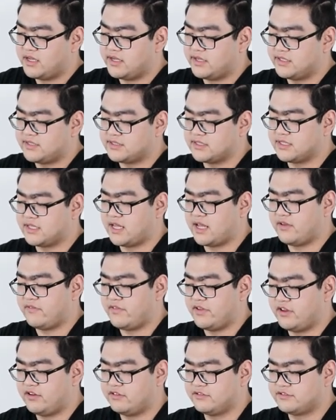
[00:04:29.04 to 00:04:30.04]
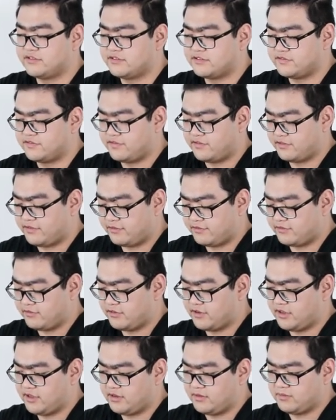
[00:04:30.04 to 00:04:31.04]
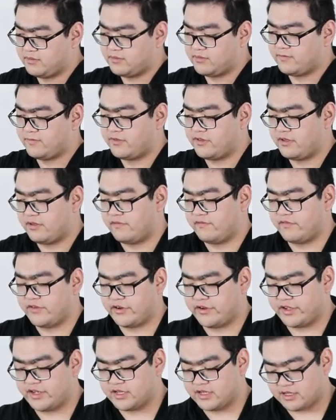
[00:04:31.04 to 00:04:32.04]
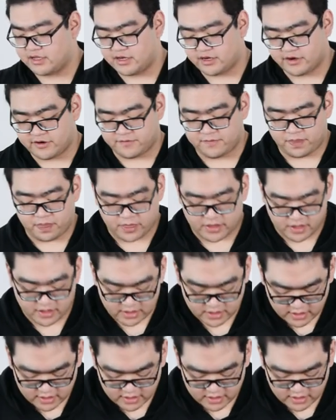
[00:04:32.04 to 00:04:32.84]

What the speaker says: it is a live video stream, very clear.